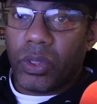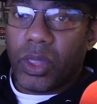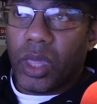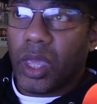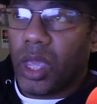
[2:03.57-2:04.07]

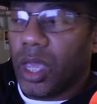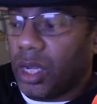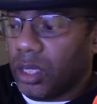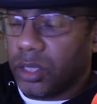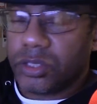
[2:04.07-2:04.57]
And
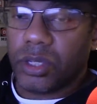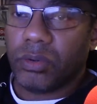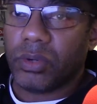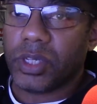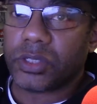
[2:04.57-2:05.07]
it's
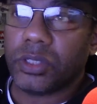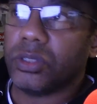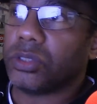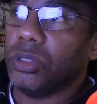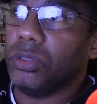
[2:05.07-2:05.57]
interesting
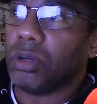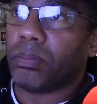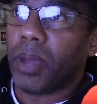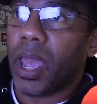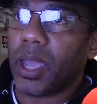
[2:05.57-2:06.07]
to look
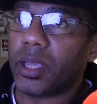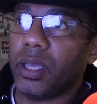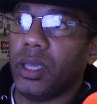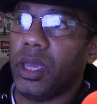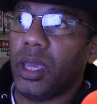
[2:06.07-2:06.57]
back
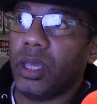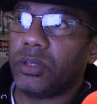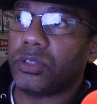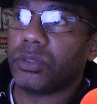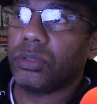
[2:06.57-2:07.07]

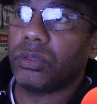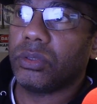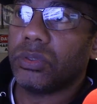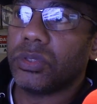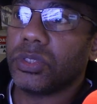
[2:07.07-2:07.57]
at
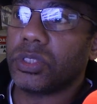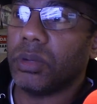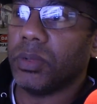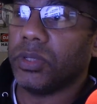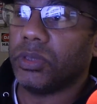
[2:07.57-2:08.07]

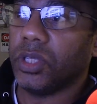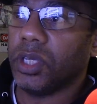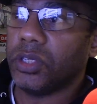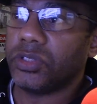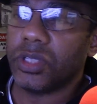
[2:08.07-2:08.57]
some of the
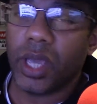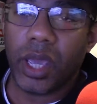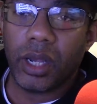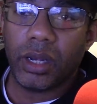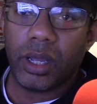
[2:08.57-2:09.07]
things
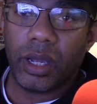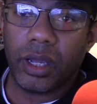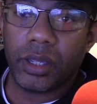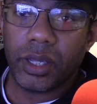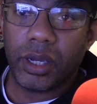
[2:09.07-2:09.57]
that
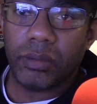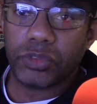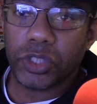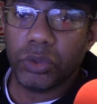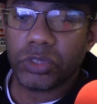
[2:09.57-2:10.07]
I
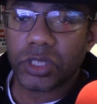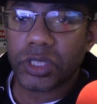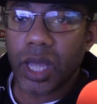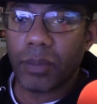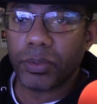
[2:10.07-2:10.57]
chose as
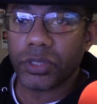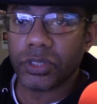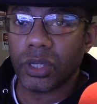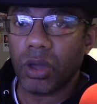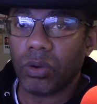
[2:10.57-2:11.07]
topics
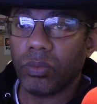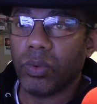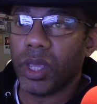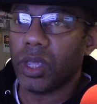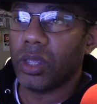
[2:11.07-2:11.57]
along the
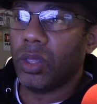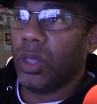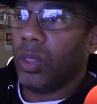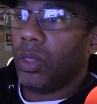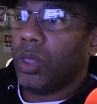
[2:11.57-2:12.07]
way,
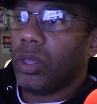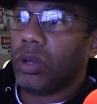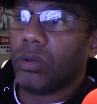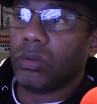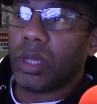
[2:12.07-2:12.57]
you
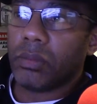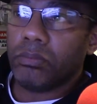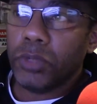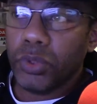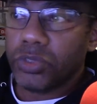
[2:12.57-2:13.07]
know, like
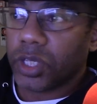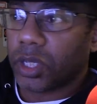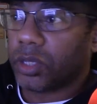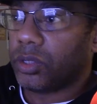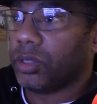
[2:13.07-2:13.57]

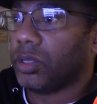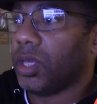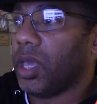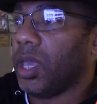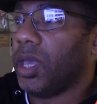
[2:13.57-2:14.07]
music
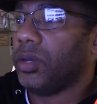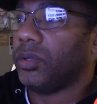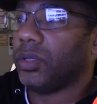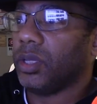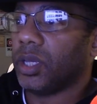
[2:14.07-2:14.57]

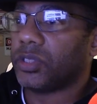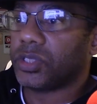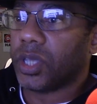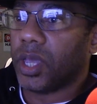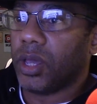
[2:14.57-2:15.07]
and
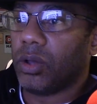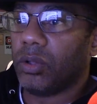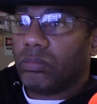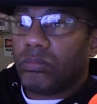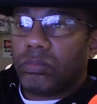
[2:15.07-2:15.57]
Excel,
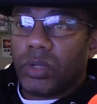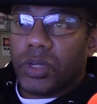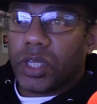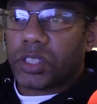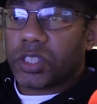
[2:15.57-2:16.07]
an
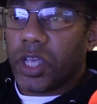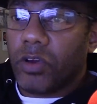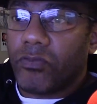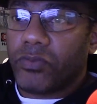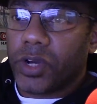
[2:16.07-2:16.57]
Excel
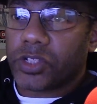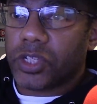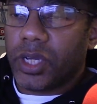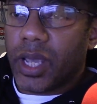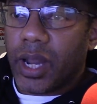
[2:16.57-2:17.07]

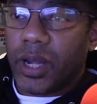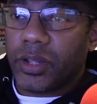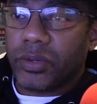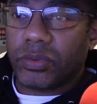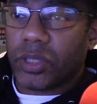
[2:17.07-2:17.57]
function that I
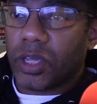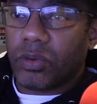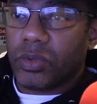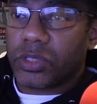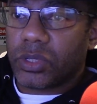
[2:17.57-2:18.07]
didn't think
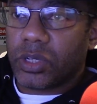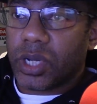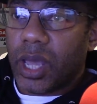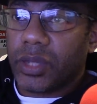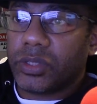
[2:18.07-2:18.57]
was a good
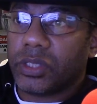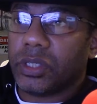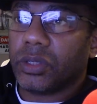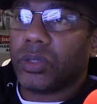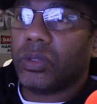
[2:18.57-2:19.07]
idea.